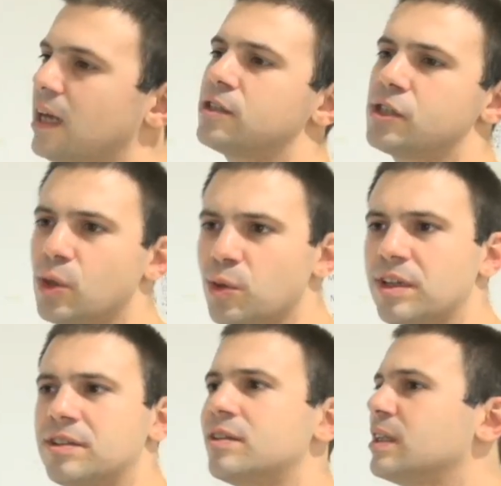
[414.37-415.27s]
And so
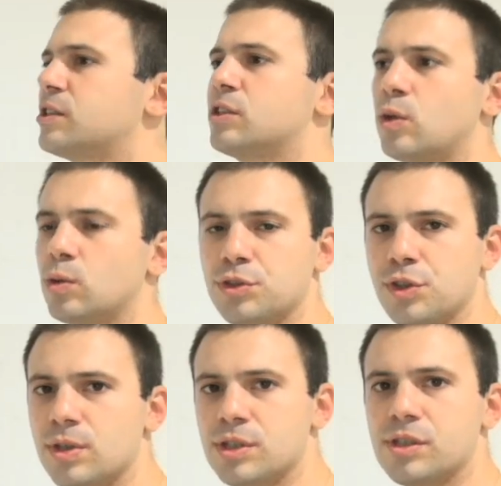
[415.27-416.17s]
that these
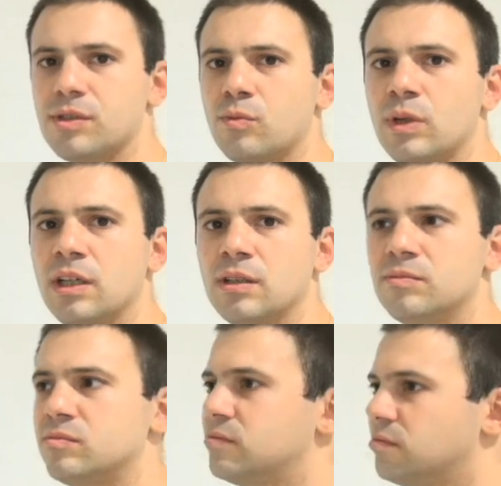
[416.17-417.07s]
soldiers will
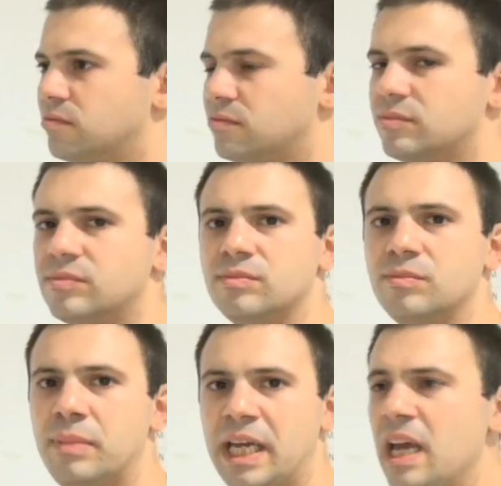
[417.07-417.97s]

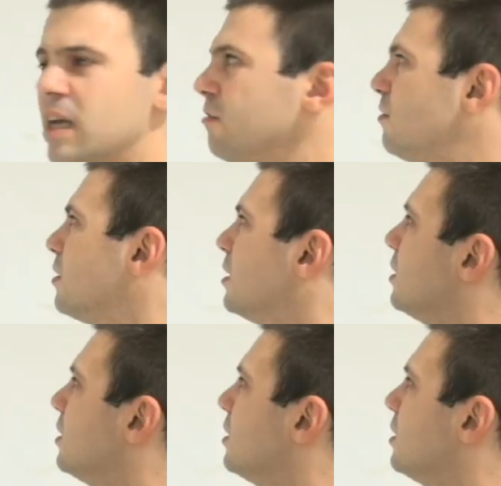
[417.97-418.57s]
behave,